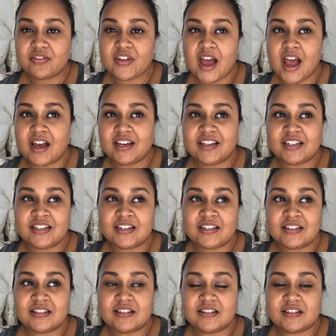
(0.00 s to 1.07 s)
There
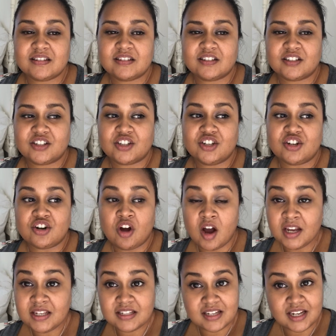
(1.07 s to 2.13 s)
is
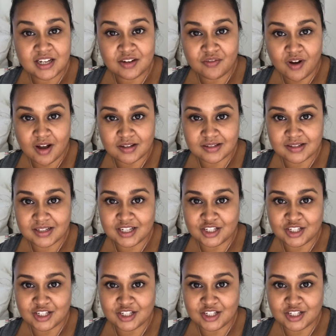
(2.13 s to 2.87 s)
19 of us